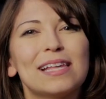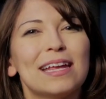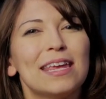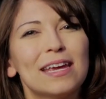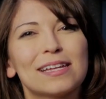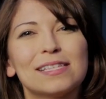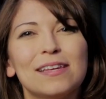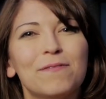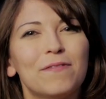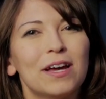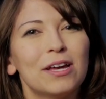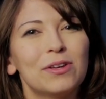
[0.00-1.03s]
that exe
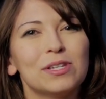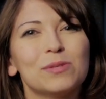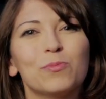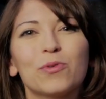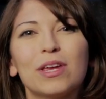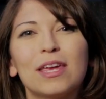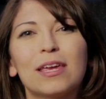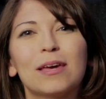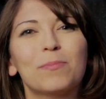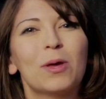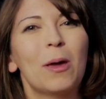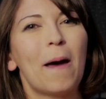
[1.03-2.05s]
file is bringing
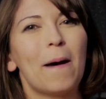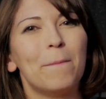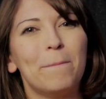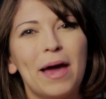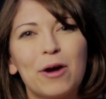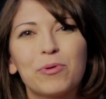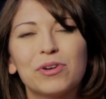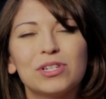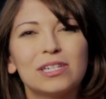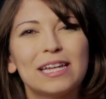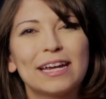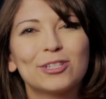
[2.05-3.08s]
up a malware
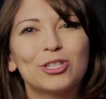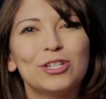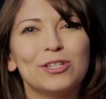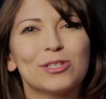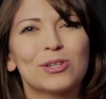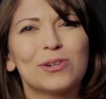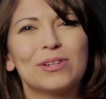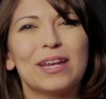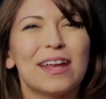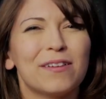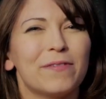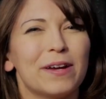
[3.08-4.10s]
detection in certain
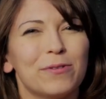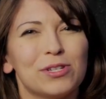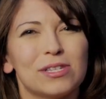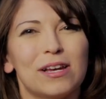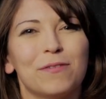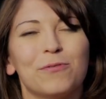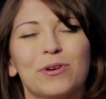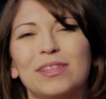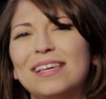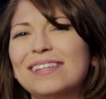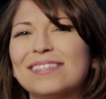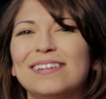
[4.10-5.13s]
antivirus software,
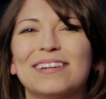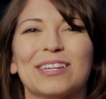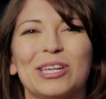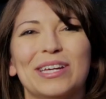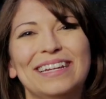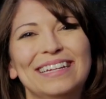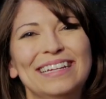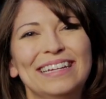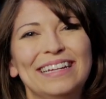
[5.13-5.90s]
and that's not good.